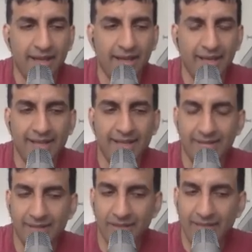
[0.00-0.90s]
And
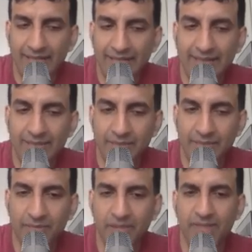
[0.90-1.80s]
clearly it's a
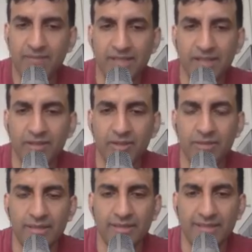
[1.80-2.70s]
big part of CRO
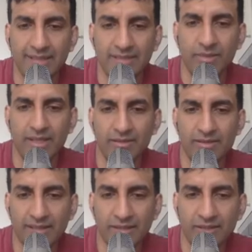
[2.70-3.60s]
because that's the way you
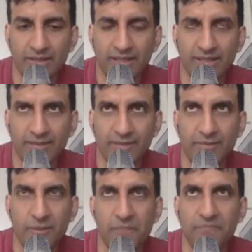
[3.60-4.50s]
get to know your customers
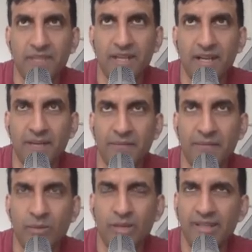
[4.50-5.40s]
more.
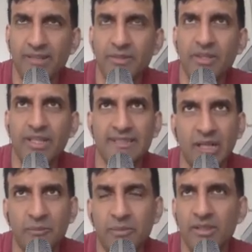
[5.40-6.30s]
What are some good
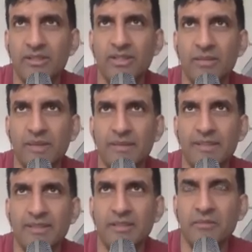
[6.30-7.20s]
examples, or maybe
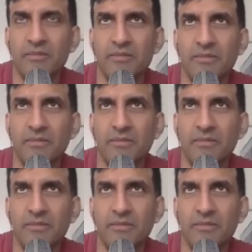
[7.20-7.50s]
some